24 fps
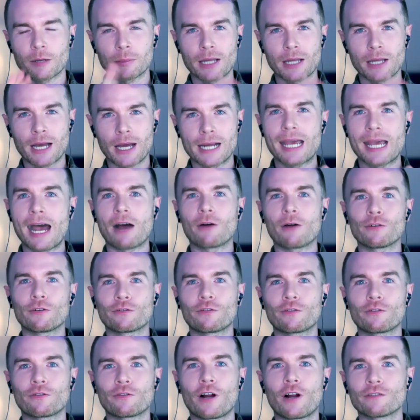apply now in
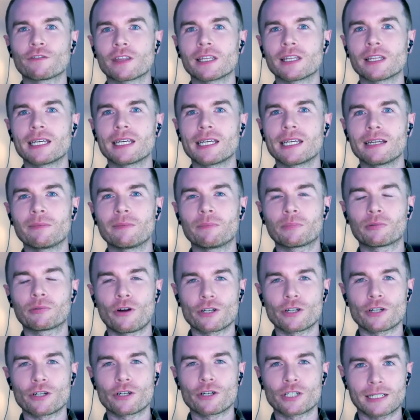front of the
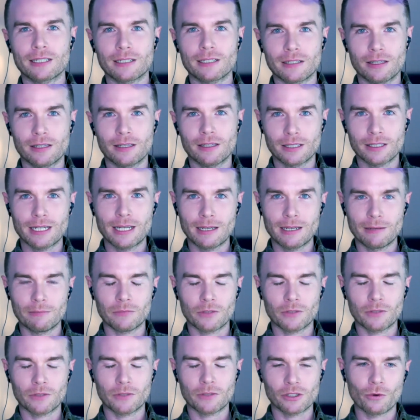team,
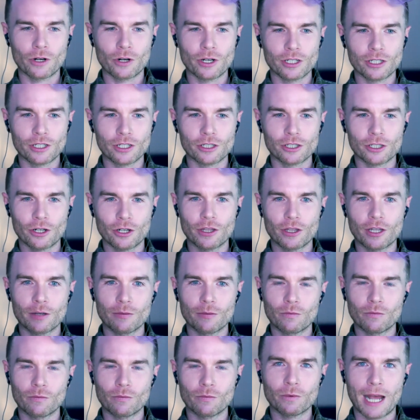because I wanted to show
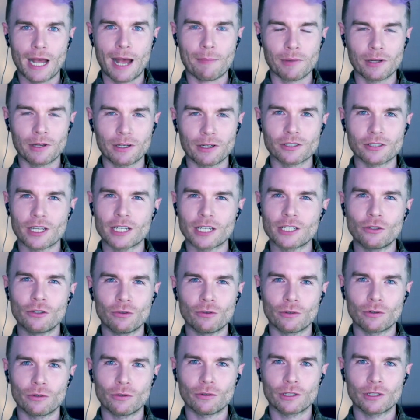them what would happen, because I knew it
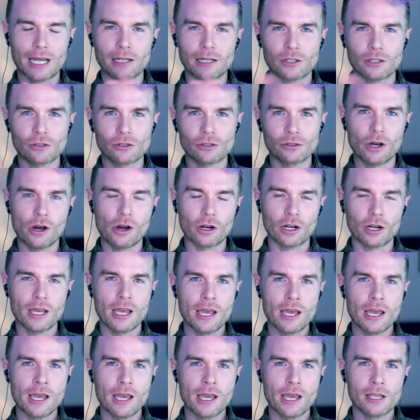wouldn't take too long.
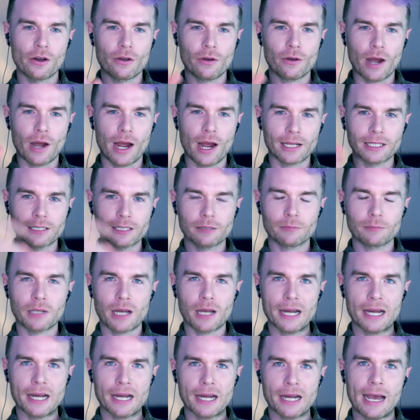So I clicked
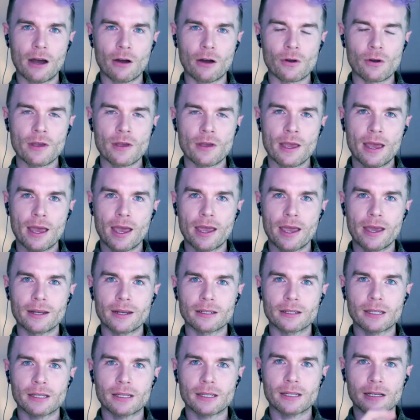apply now,
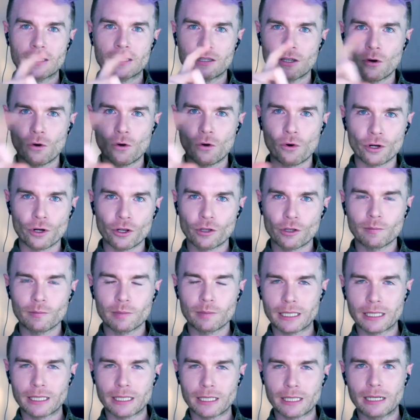and it did the
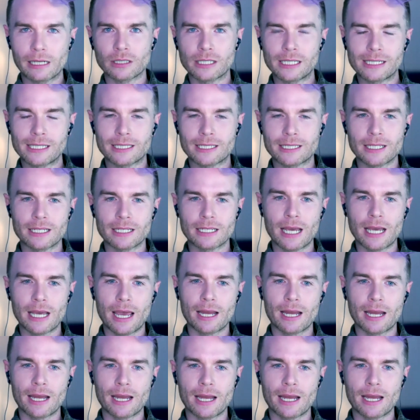autocomplete on LinkedIn,
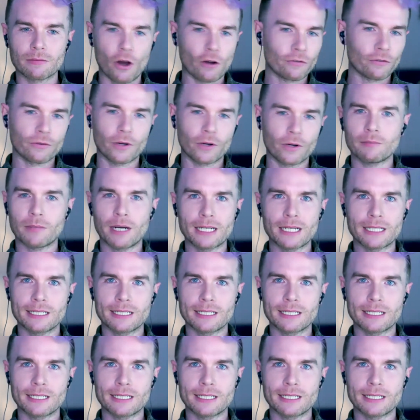and off went my